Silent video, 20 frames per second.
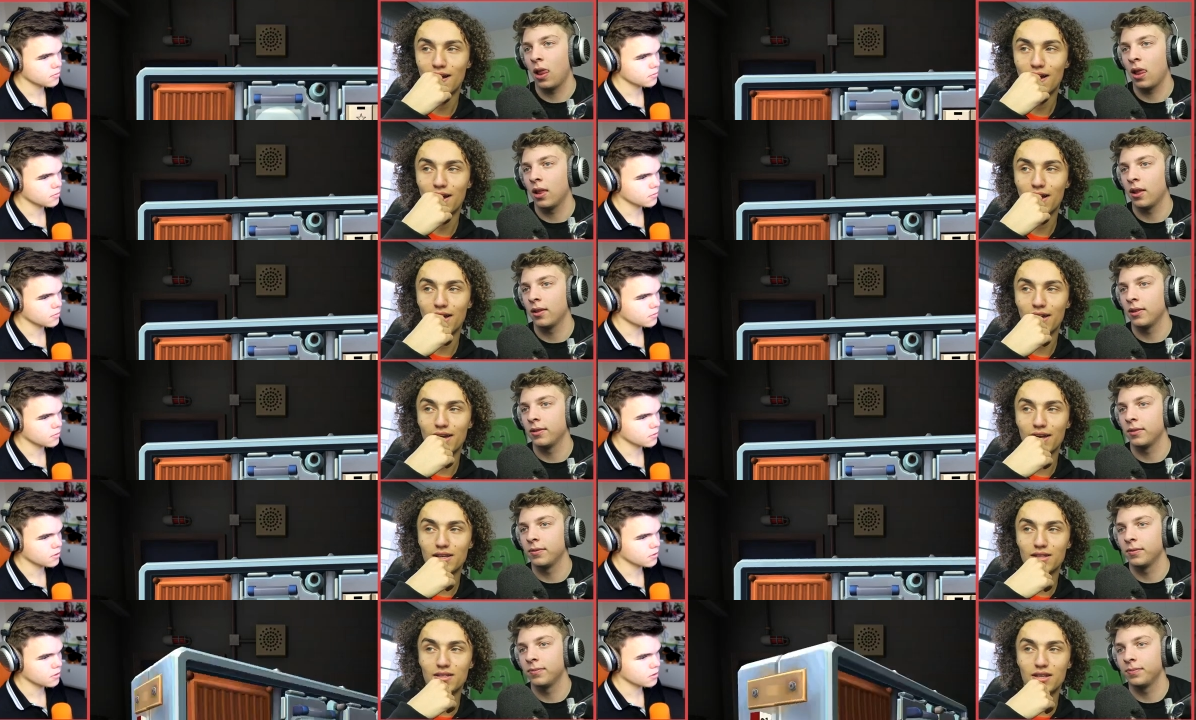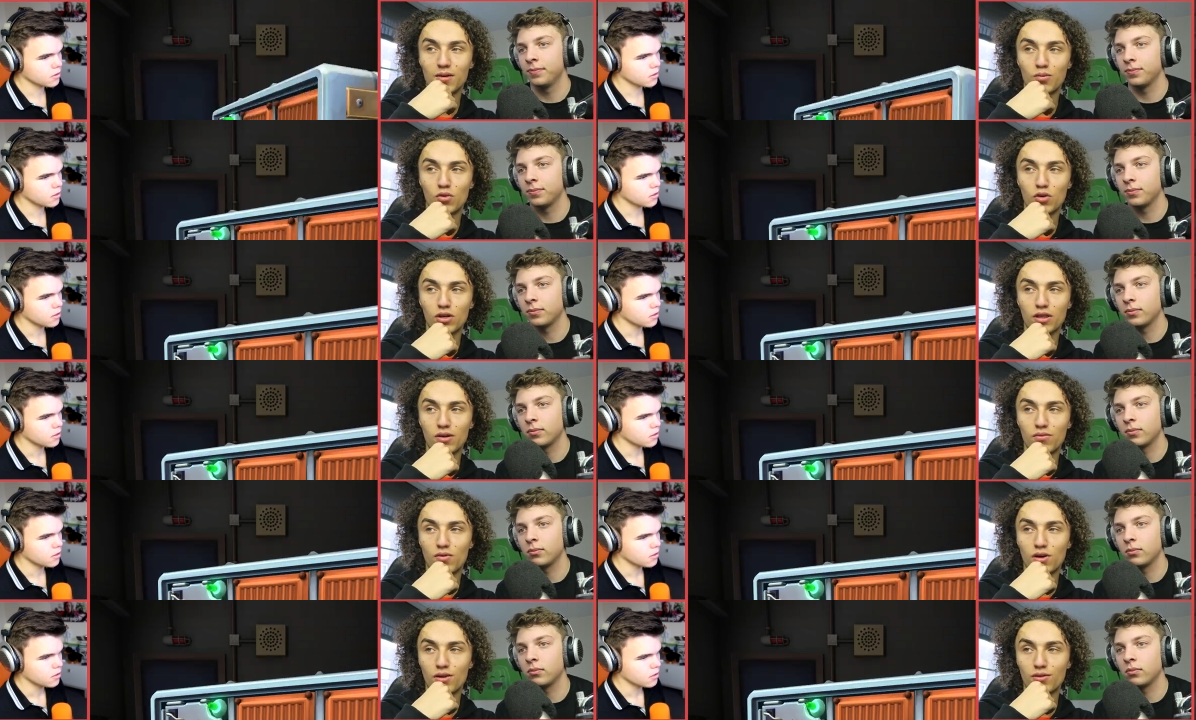Speaker 1: Uh, is there more
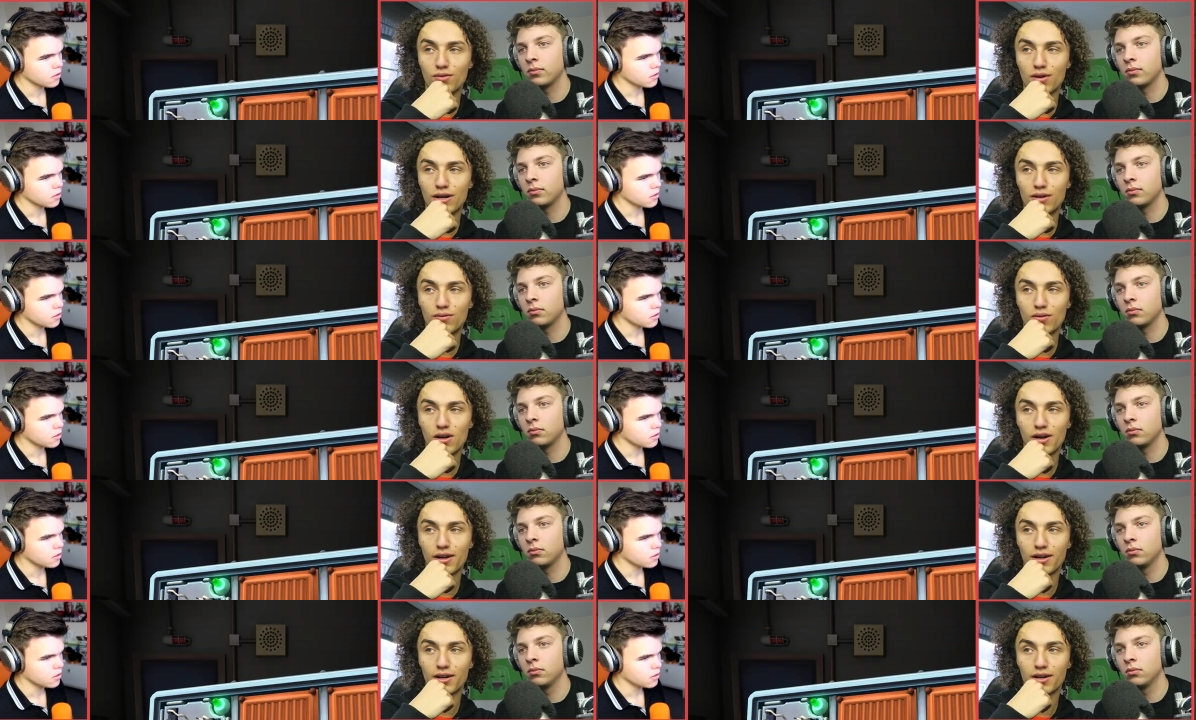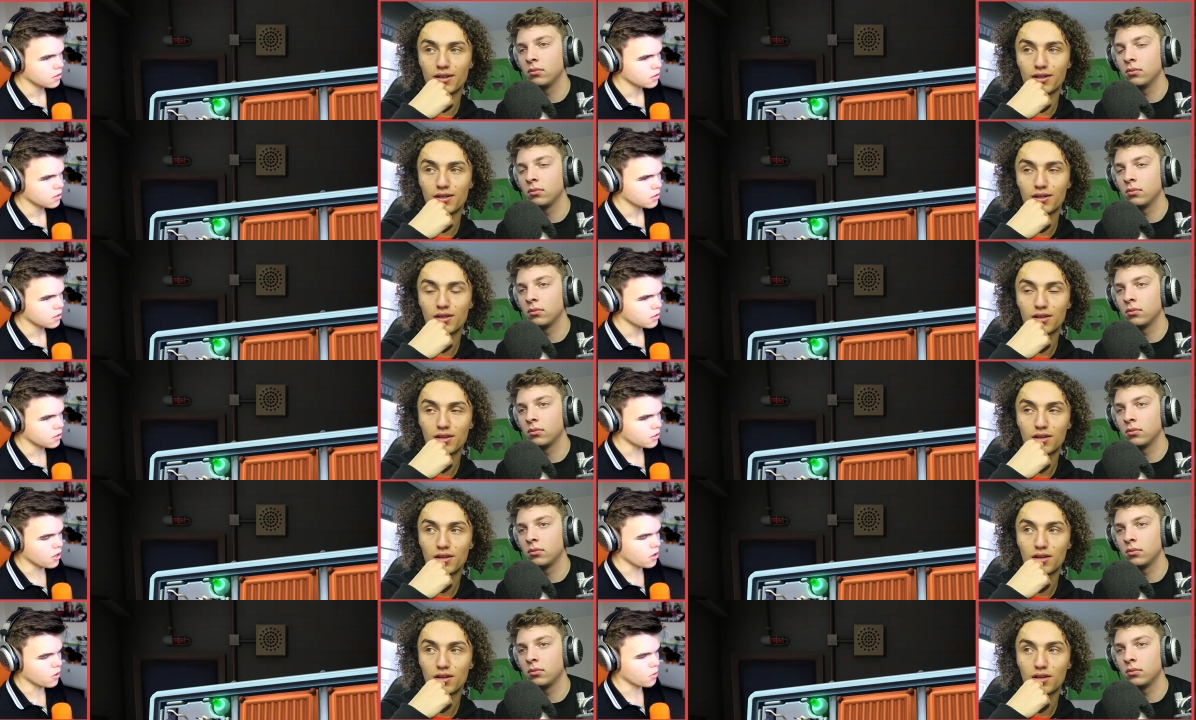than one red wire?
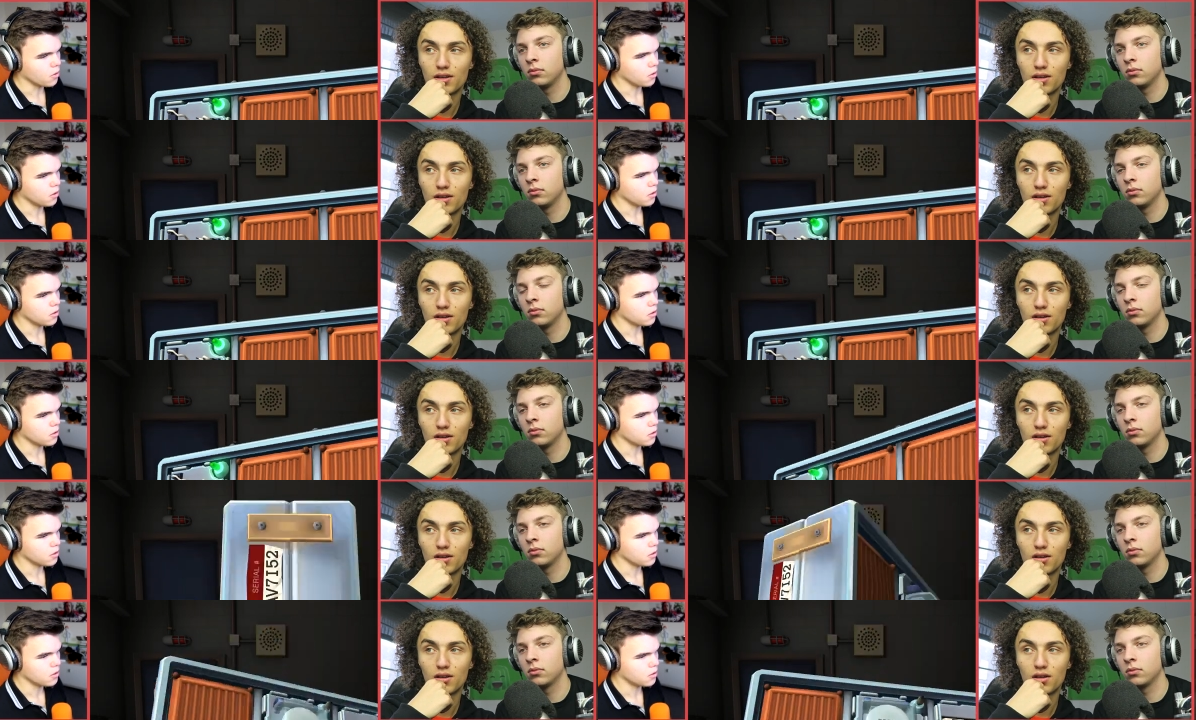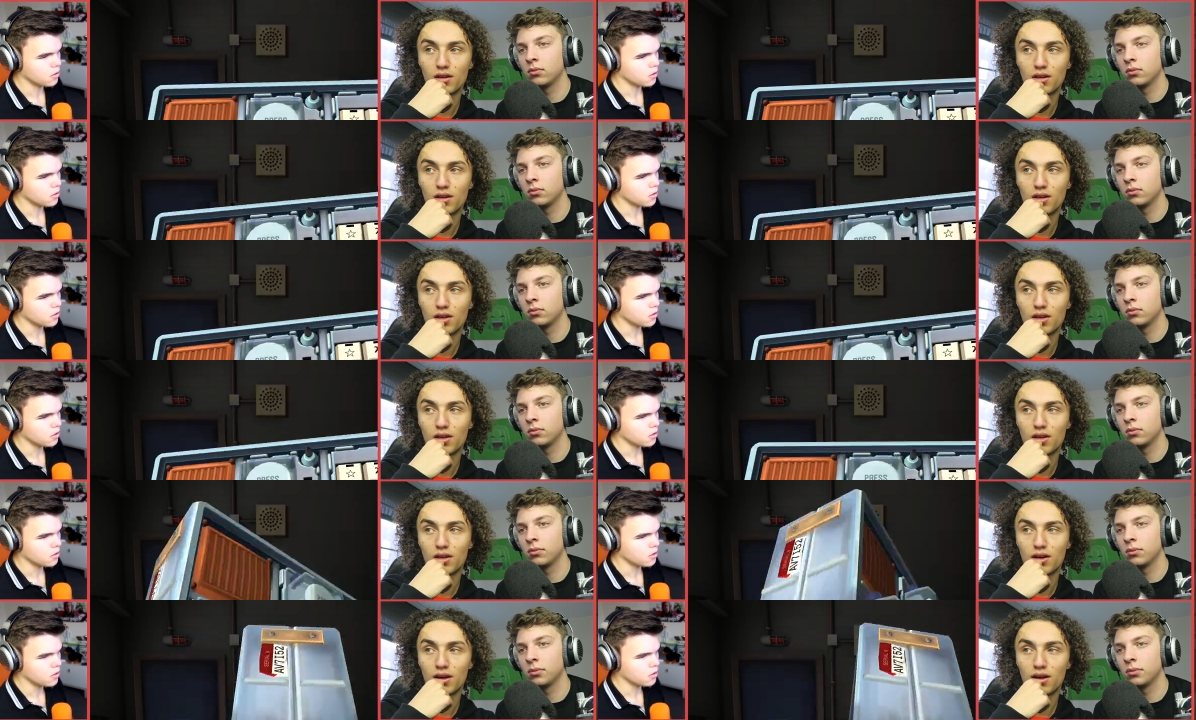No.
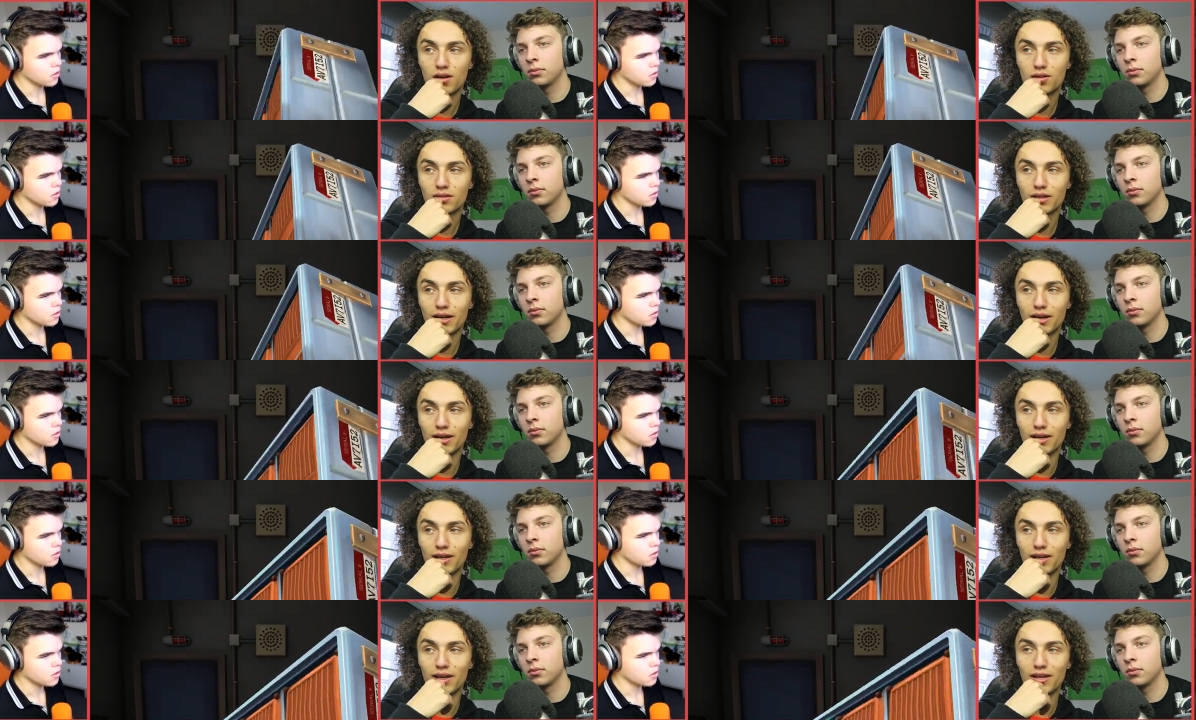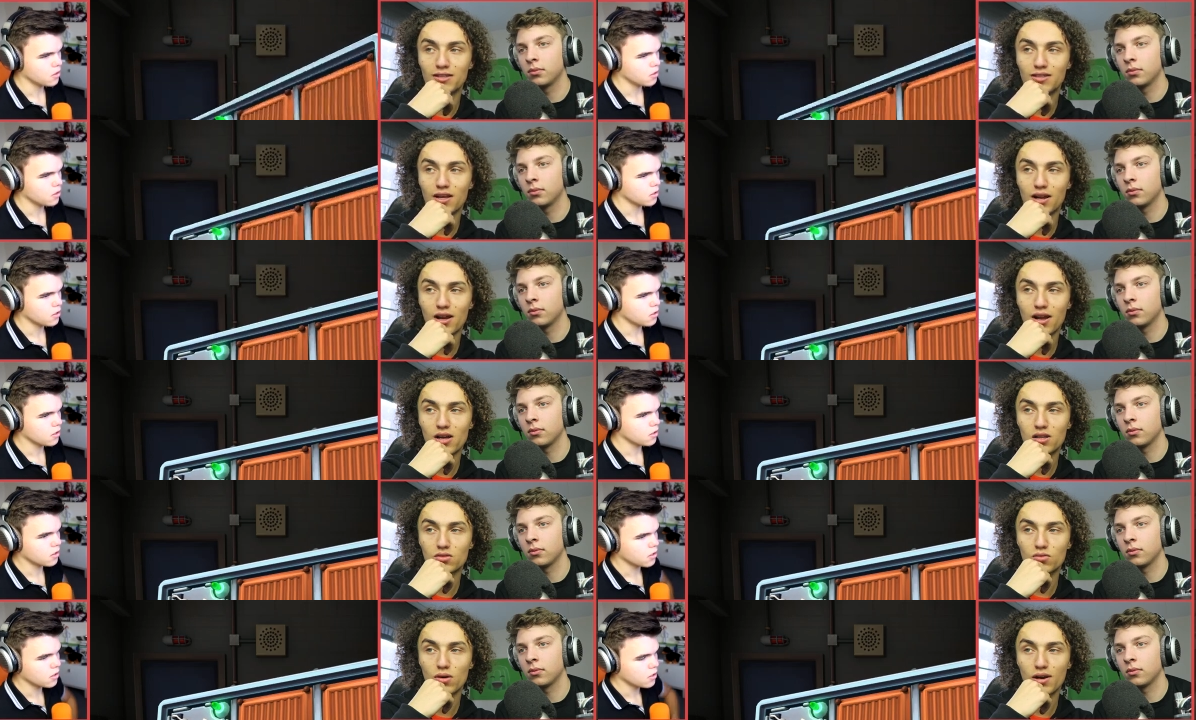Okay. Is the
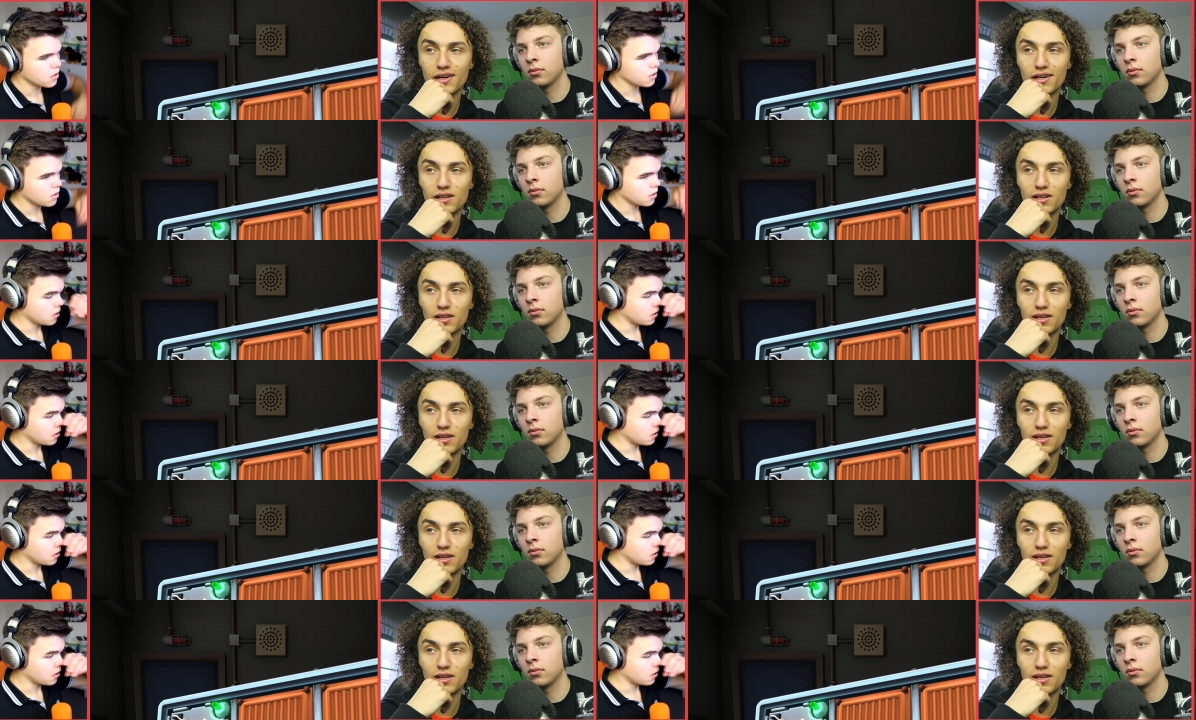lost wire